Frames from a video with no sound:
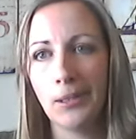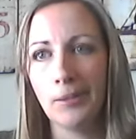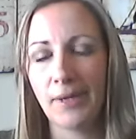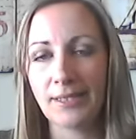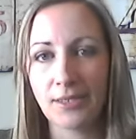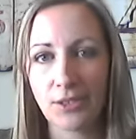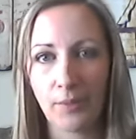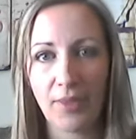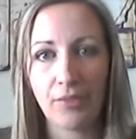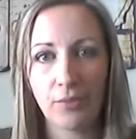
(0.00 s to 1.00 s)
my sister
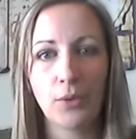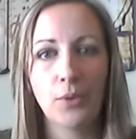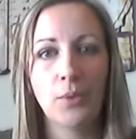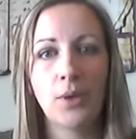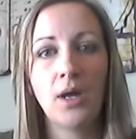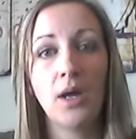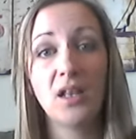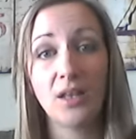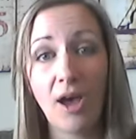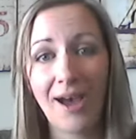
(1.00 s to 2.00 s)
went through a
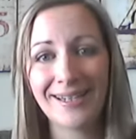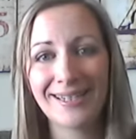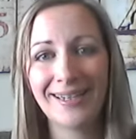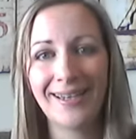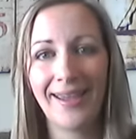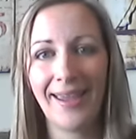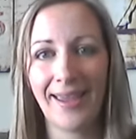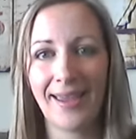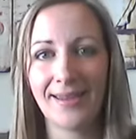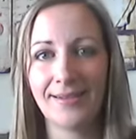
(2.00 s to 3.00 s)
lot
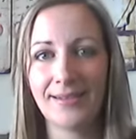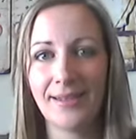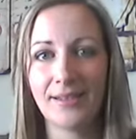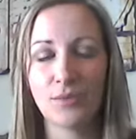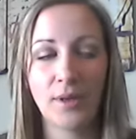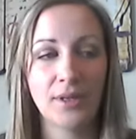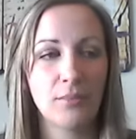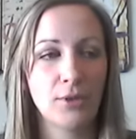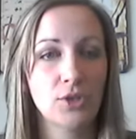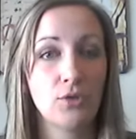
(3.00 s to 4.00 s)
and is one of the
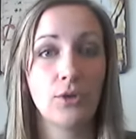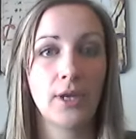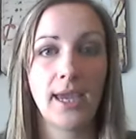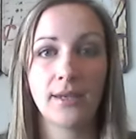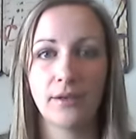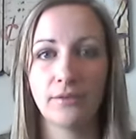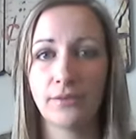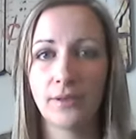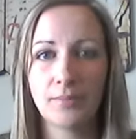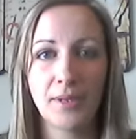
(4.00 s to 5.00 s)
most creative
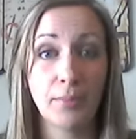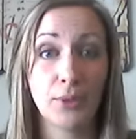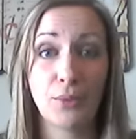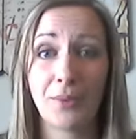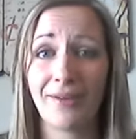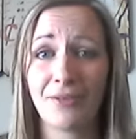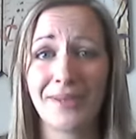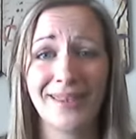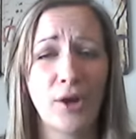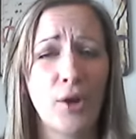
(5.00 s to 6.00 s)
people you will ever
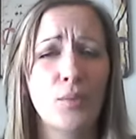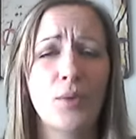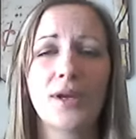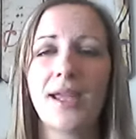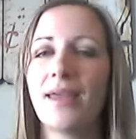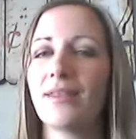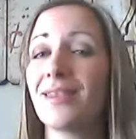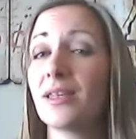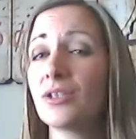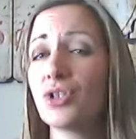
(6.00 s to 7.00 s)
meet. The artwork and the
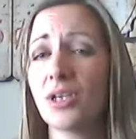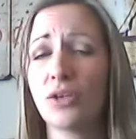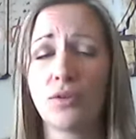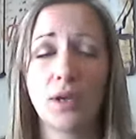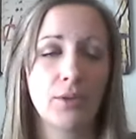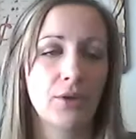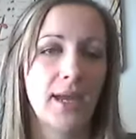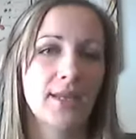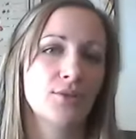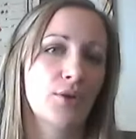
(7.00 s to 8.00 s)
things she can create with her
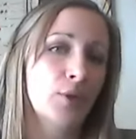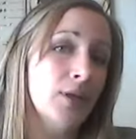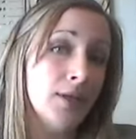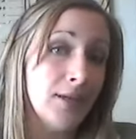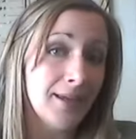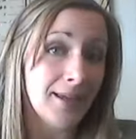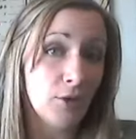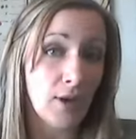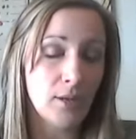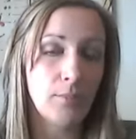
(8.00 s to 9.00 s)
hands are
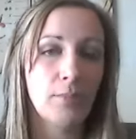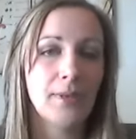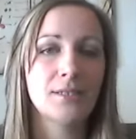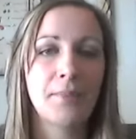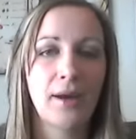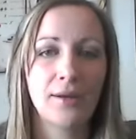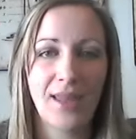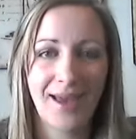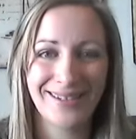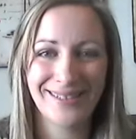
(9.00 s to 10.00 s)
incredible, but is
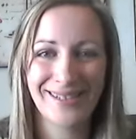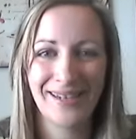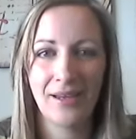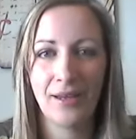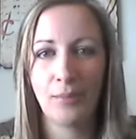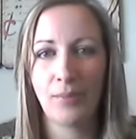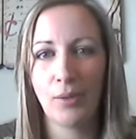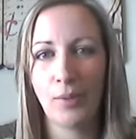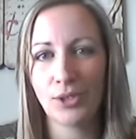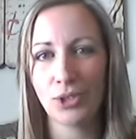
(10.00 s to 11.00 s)
paralyzed by
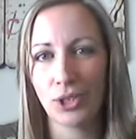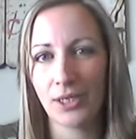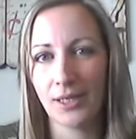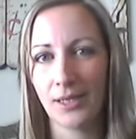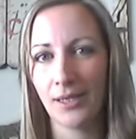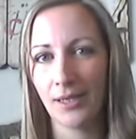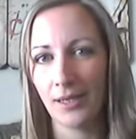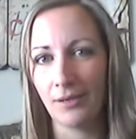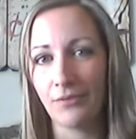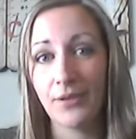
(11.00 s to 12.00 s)
what she
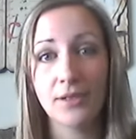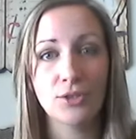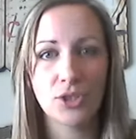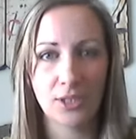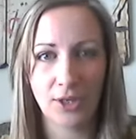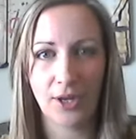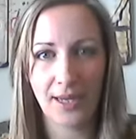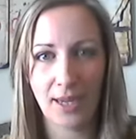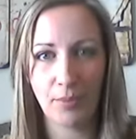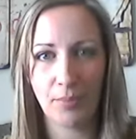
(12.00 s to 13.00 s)
feels she's not
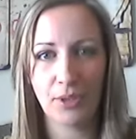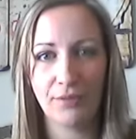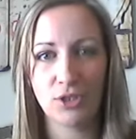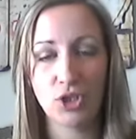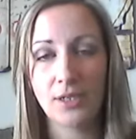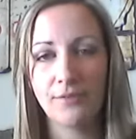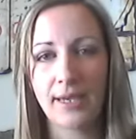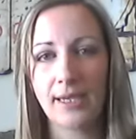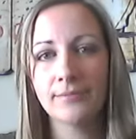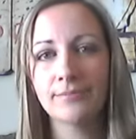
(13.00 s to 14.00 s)
capable of achieving.